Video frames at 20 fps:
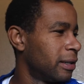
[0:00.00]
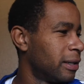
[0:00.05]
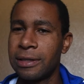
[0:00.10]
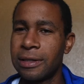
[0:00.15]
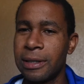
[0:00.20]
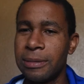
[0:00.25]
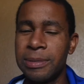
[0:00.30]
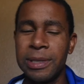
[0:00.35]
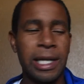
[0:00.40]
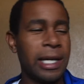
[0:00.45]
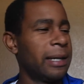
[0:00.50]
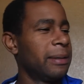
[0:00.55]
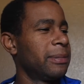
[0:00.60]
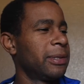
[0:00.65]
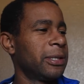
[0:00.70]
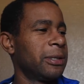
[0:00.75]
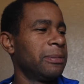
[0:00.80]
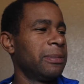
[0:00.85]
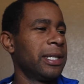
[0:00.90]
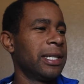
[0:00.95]

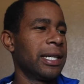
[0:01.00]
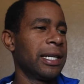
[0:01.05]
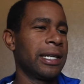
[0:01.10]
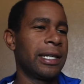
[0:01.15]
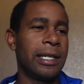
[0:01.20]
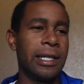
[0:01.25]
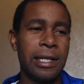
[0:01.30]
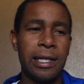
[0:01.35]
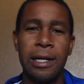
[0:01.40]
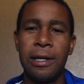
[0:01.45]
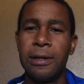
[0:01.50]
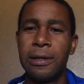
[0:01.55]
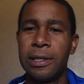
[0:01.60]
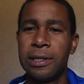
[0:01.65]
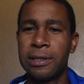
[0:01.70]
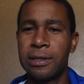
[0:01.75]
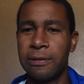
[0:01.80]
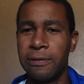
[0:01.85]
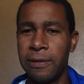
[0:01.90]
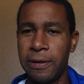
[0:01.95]
Sometimes it'll be like, oh,
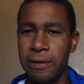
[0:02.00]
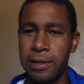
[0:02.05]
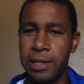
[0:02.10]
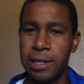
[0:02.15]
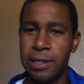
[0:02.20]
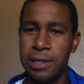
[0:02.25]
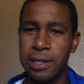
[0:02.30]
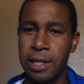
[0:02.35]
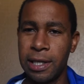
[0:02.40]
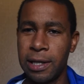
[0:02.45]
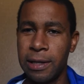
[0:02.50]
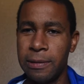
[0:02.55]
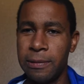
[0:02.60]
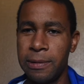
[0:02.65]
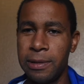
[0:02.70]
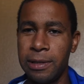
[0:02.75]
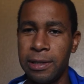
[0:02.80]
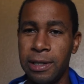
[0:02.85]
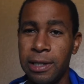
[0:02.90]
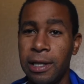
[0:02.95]
here's a 15 second
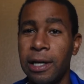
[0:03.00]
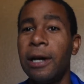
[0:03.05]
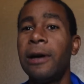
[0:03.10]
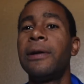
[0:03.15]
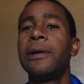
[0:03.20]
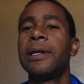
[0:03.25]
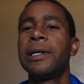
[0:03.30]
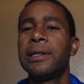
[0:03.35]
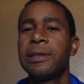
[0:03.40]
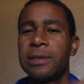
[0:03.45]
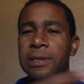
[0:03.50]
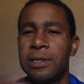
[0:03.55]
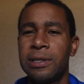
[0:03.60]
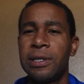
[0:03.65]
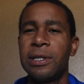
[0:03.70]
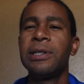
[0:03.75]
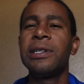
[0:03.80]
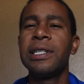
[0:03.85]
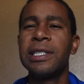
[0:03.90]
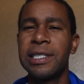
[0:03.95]
one. Oh, here's a
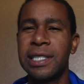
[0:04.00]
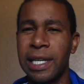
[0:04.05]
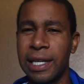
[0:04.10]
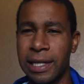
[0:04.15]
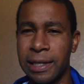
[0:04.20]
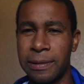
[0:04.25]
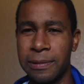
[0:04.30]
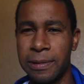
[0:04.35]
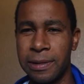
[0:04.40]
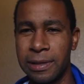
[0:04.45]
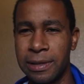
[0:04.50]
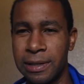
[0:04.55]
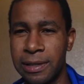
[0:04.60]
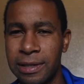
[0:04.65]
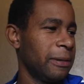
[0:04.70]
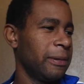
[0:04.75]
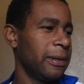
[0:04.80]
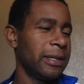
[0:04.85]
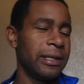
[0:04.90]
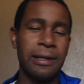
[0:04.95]
30 second one.
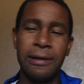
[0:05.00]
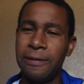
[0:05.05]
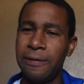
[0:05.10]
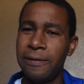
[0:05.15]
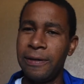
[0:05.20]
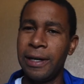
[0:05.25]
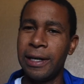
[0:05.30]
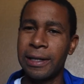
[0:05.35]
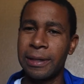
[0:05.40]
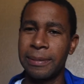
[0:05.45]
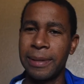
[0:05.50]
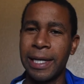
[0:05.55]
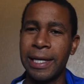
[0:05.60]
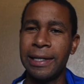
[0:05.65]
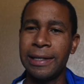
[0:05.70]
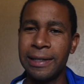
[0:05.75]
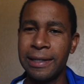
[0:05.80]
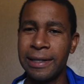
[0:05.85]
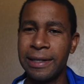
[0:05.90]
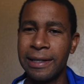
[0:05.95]
What the fuck,
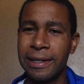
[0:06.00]
man?